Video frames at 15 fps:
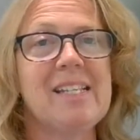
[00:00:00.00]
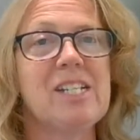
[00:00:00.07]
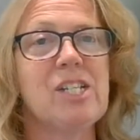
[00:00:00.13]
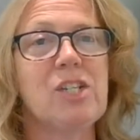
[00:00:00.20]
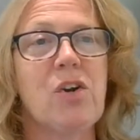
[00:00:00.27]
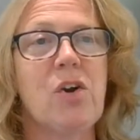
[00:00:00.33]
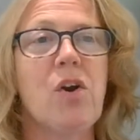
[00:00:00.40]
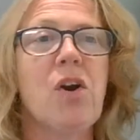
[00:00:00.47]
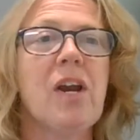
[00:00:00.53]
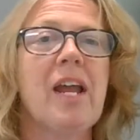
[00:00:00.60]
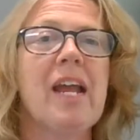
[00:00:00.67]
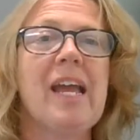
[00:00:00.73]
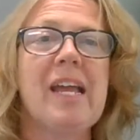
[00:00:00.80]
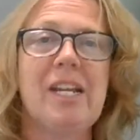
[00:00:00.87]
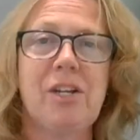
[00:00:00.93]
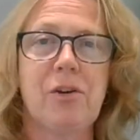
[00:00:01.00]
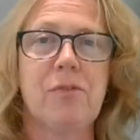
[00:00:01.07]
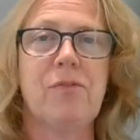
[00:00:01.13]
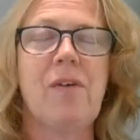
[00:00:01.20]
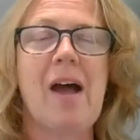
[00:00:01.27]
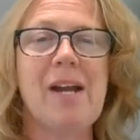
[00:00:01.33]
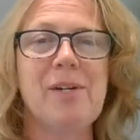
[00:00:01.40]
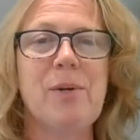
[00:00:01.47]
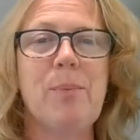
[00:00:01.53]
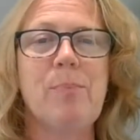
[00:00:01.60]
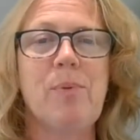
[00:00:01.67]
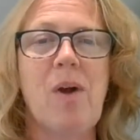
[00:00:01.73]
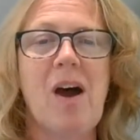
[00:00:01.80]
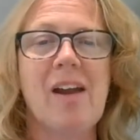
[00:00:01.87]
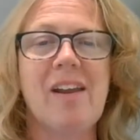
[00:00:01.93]
and turning in your final
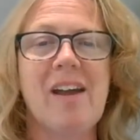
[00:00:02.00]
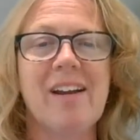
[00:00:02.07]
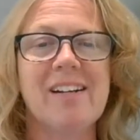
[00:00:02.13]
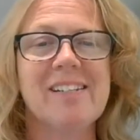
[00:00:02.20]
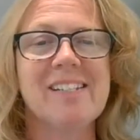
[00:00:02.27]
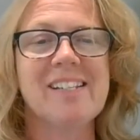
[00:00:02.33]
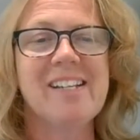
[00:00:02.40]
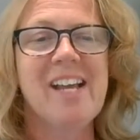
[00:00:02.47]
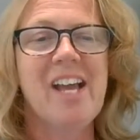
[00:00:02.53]
product.